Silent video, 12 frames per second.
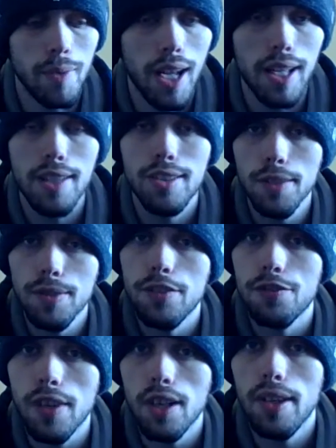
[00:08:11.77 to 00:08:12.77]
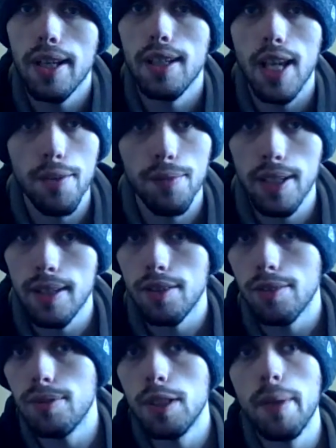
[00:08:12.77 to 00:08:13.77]
It definitely felt like
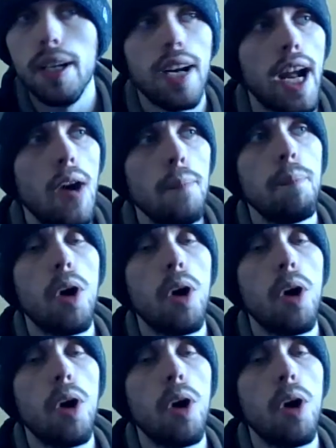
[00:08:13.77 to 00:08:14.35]
no matter how